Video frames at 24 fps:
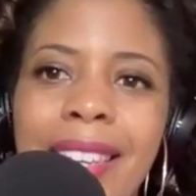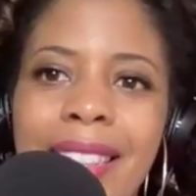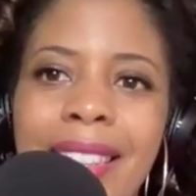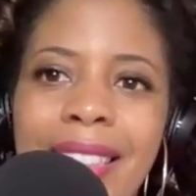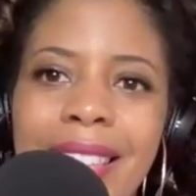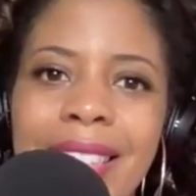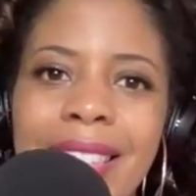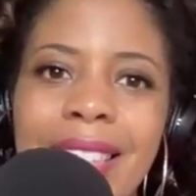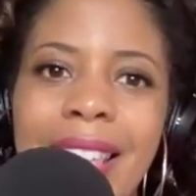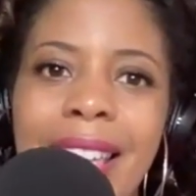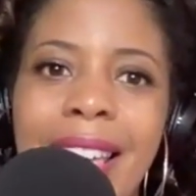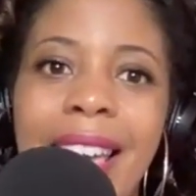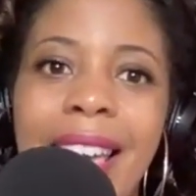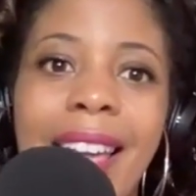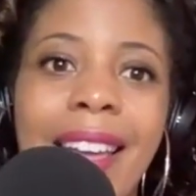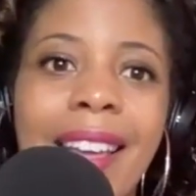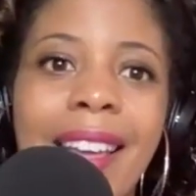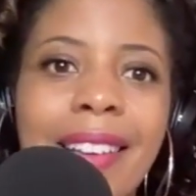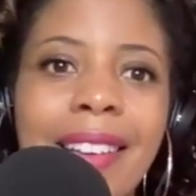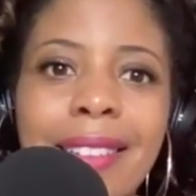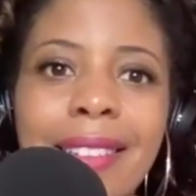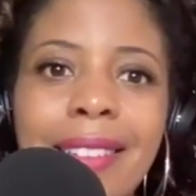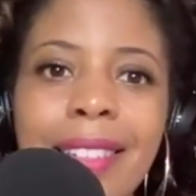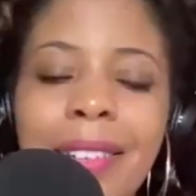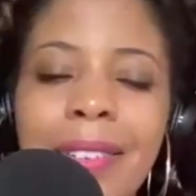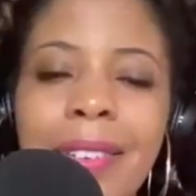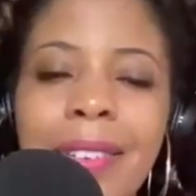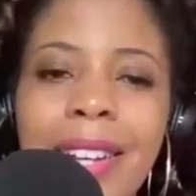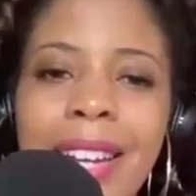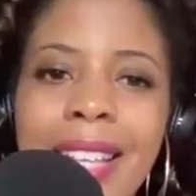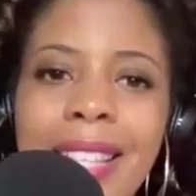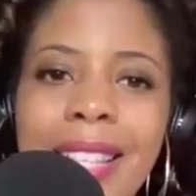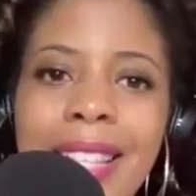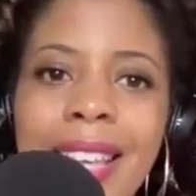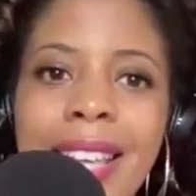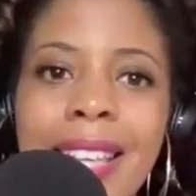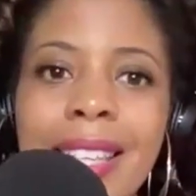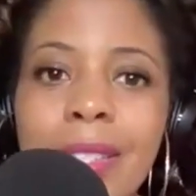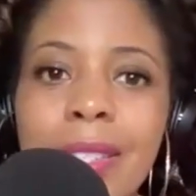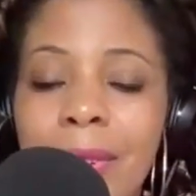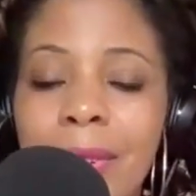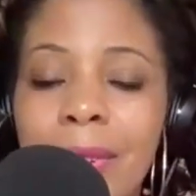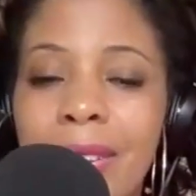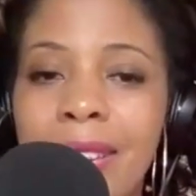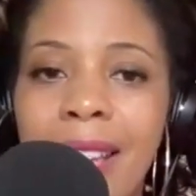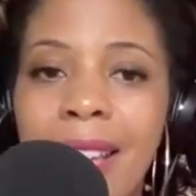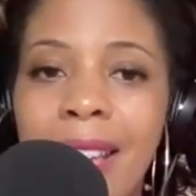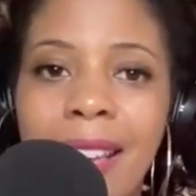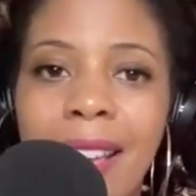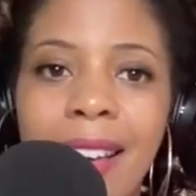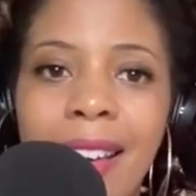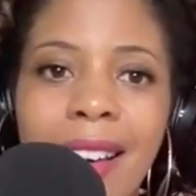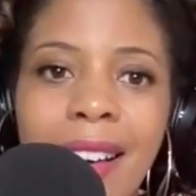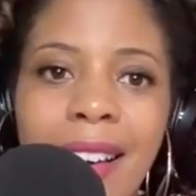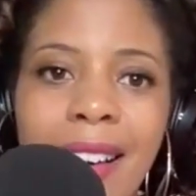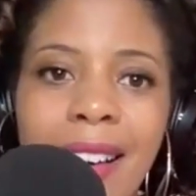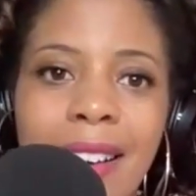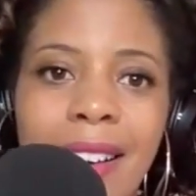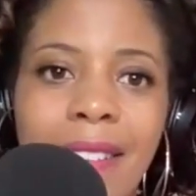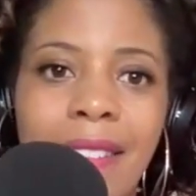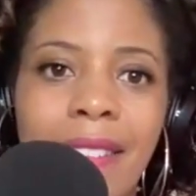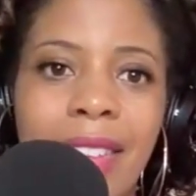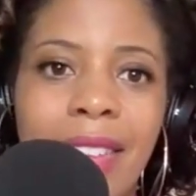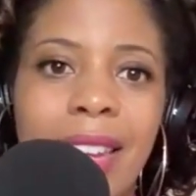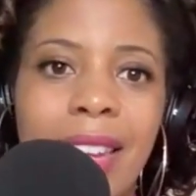And they say, hey, good luck on that test on the day of.